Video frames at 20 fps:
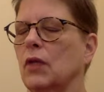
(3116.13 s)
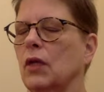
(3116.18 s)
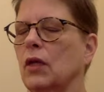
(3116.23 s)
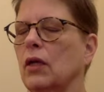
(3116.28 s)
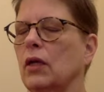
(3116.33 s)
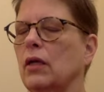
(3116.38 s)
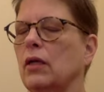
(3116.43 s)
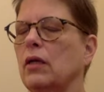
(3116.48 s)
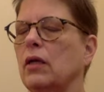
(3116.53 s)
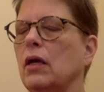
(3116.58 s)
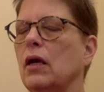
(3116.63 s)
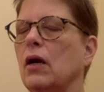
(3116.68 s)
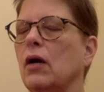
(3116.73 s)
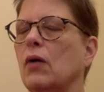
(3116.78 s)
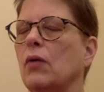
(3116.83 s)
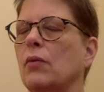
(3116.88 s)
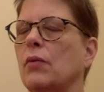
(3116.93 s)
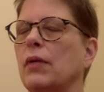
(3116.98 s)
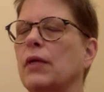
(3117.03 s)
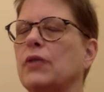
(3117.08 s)
Okay, now
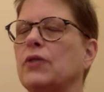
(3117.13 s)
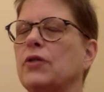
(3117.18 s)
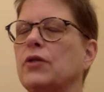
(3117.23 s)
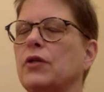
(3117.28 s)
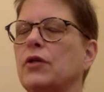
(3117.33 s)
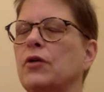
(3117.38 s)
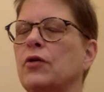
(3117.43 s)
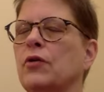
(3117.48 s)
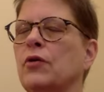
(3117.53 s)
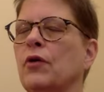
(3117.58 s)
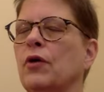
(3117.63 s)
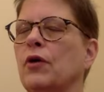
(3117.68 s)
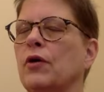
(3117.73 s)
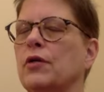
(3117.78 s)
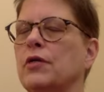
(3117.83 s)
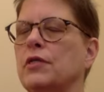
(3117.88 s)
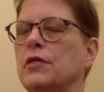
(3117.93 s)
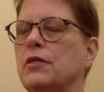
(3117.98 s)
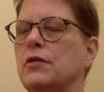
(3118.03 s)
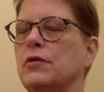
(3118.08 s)
imagine in your
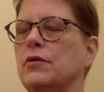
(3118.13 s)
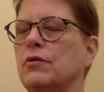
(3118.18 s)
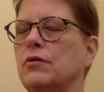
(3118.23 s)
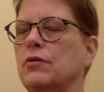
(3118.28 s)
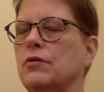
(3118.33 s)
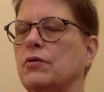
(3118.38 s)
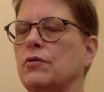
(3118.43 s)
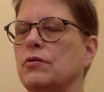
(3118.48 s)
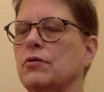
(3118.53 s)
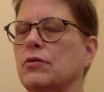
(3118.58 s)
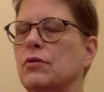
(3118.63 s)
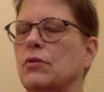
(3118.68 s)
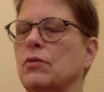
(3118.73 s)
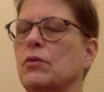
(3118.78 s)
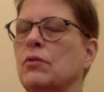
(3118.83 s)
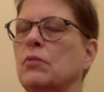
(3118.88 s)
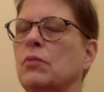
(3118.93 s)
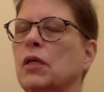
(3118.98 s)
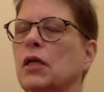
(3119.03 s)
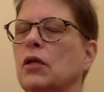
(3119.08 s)
heart center, so the
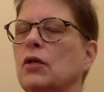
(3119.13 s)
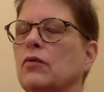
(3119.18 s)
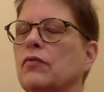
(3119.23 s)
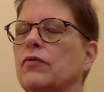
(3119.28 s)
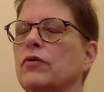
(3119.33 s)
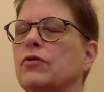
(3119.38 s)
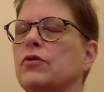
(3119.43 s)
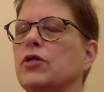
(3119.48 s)
middle of your